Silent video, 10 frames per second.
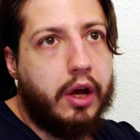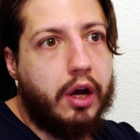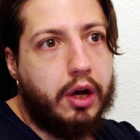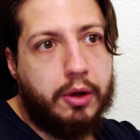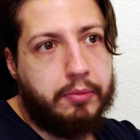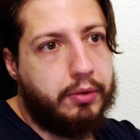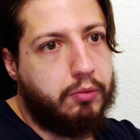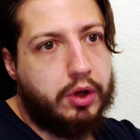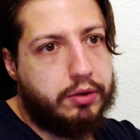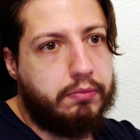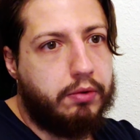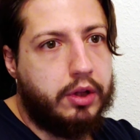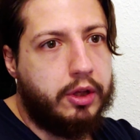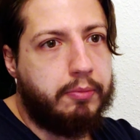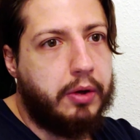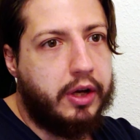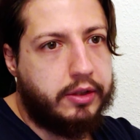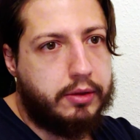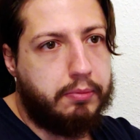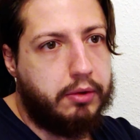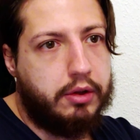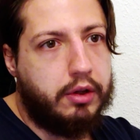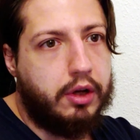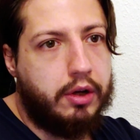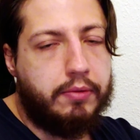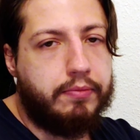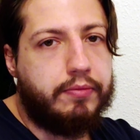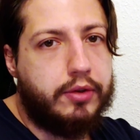it wasn't really possible